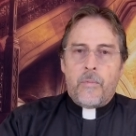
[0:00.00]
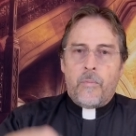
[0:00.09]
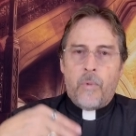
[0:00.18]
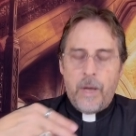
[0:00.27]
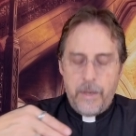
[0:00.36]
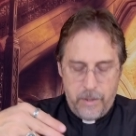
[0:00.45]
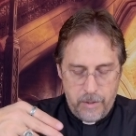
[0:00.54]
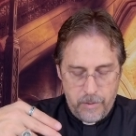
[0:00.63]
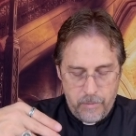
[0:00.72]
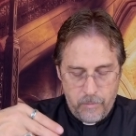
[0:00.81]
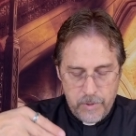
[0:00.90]

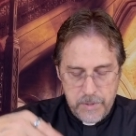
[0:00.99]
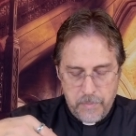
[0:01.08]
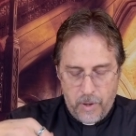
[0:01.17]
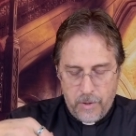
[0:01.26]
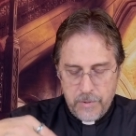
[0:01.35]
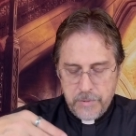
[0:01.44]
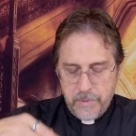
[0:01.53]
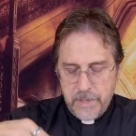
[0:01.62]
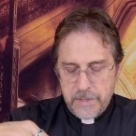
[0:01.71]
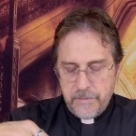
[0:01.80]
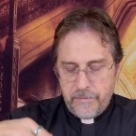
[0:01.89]
What was Paul's
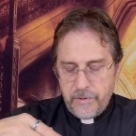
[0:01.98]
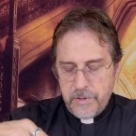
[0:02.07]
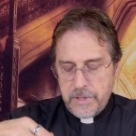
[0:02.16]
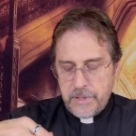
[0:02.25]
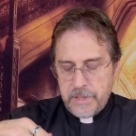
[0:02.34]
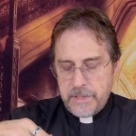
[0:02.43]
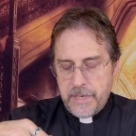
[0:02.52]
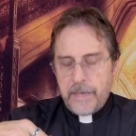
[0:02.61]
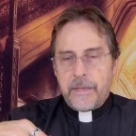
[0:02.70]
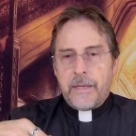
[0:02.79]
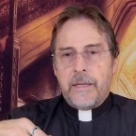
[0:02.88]
reason for using this
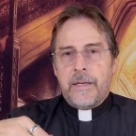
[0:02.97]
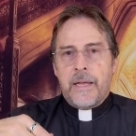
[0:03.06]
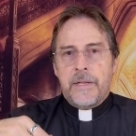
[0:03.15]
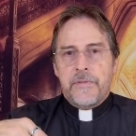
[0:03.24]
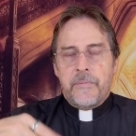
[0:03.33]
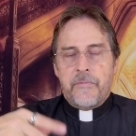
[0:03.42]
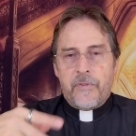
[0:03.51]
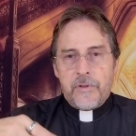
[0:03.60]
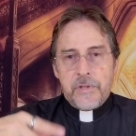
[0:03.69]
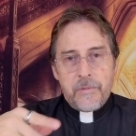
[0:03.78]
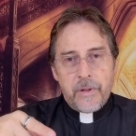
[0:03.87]
technique? And that's from
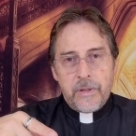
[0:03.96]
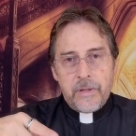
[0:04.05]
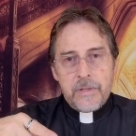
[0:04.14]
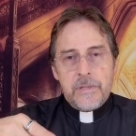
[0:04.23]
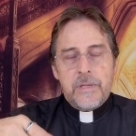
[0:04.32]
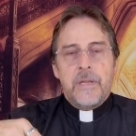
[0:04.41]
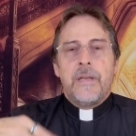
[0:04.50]
1 Corinthians